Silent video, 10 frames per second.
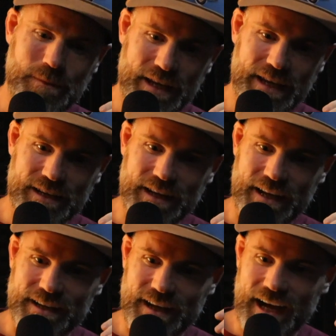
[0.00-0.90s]
in,
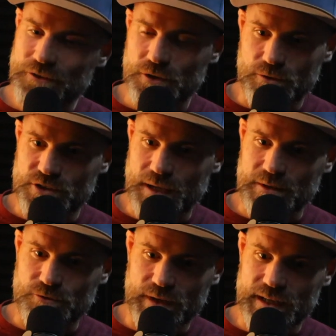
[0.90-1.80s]
like, I thought you
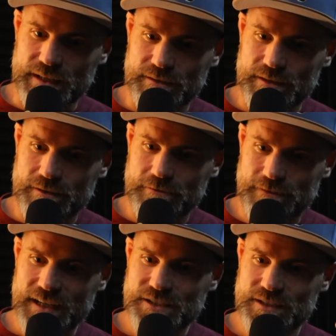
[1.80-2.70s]
adapted really
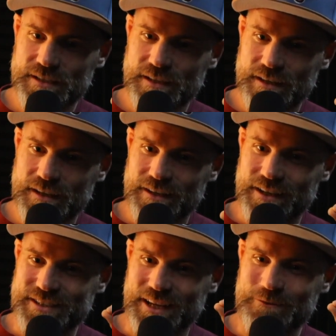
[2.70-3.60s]
fast.
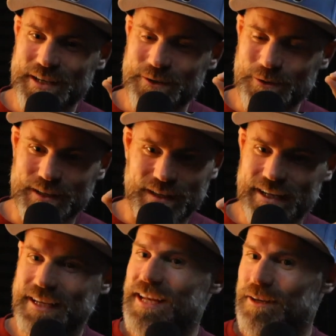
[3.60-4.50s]
Because, like, when you were,
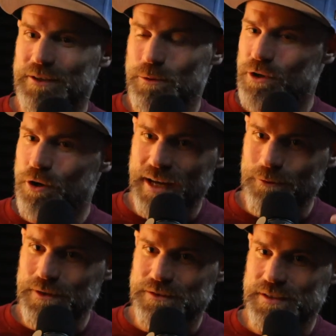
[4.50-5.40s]
like, you were coming
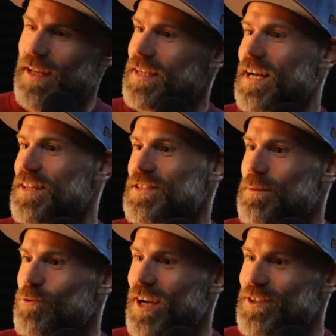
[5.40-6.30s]
out with exactly the
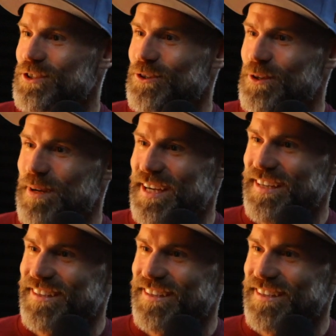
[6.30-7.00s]
same crack, do you know what I mean?